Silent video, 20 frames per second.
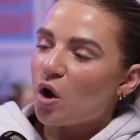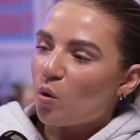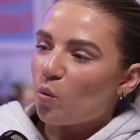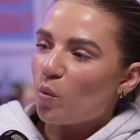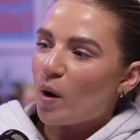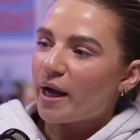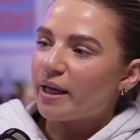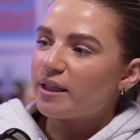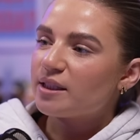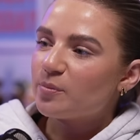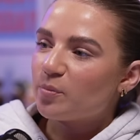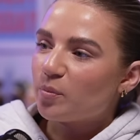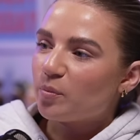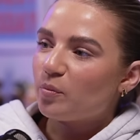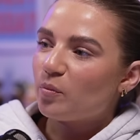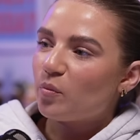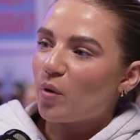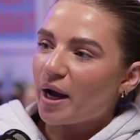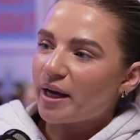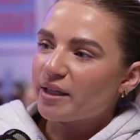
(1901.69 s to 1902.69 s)
Why
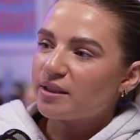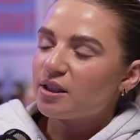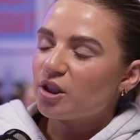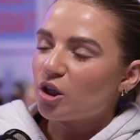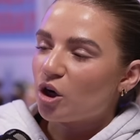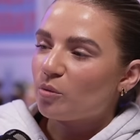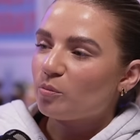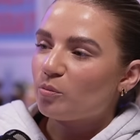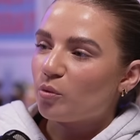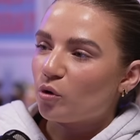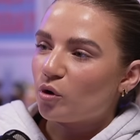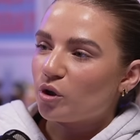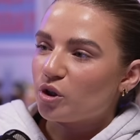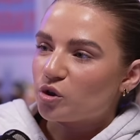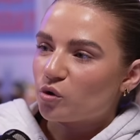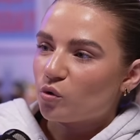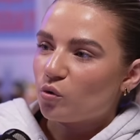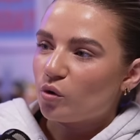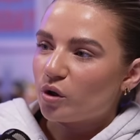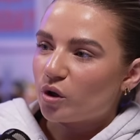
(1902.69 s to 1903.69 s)
do young boys
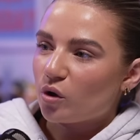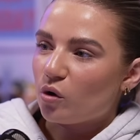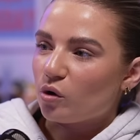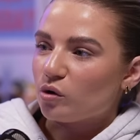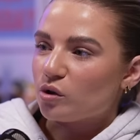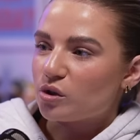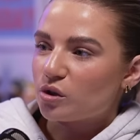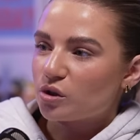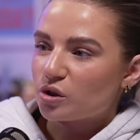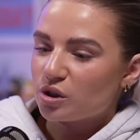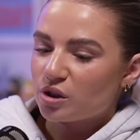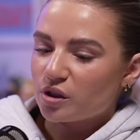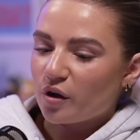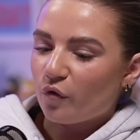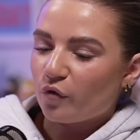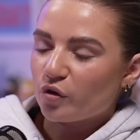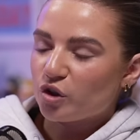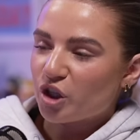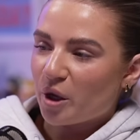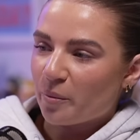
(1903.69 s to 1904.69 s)
go to concerts and
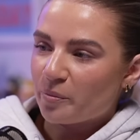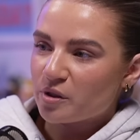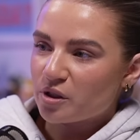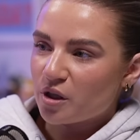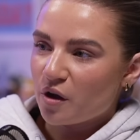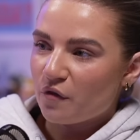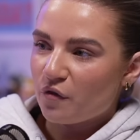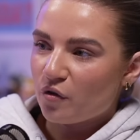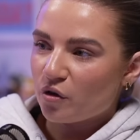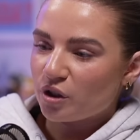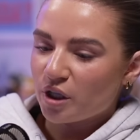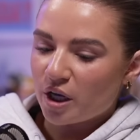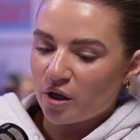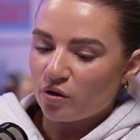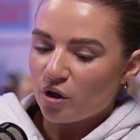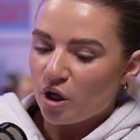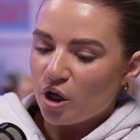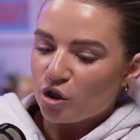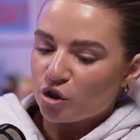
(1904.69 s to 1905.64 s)
stuff with gym stuff on now?